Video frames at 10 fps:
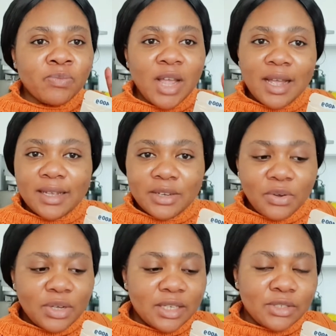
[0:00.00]
you
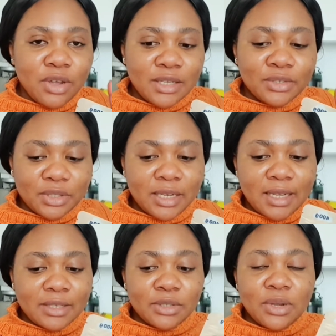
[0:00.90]
know, he's going to
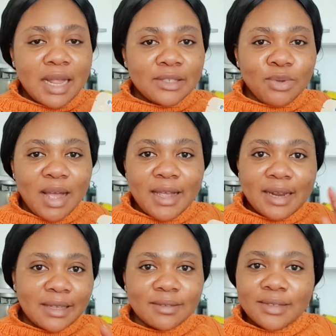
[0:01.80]
take it. So let's go ahead
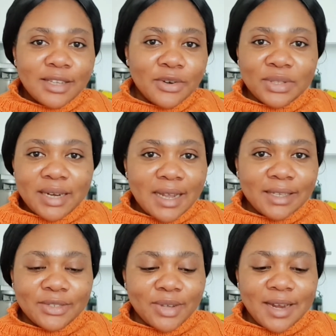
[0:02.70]
and, you know, try it
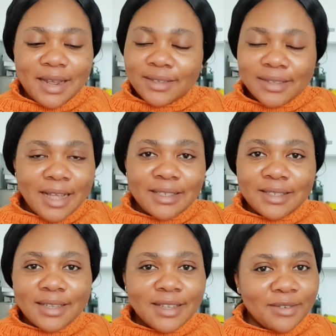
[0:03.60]
together and
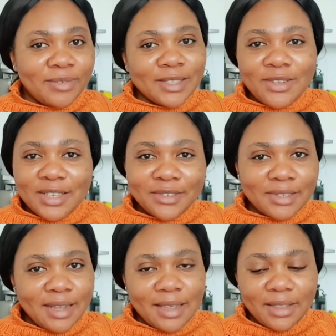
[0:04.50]
see if he's going to
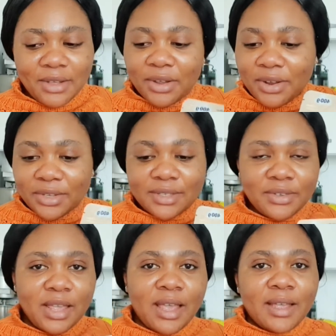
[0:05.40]
take it or not.
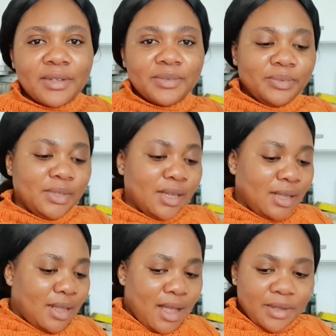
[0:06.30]
Okay?
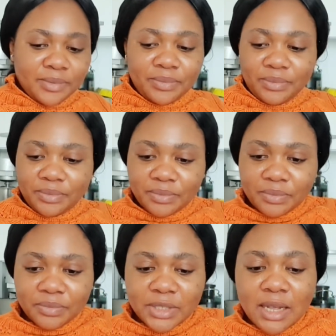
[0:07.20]
Yeah.
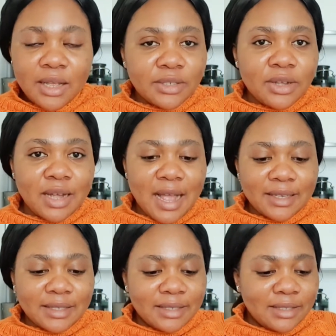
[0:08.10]
So
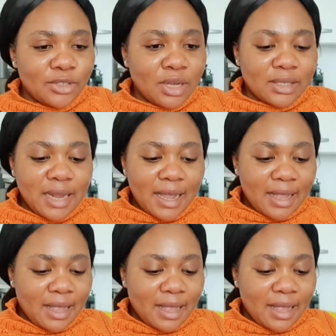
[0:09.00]
guys, just like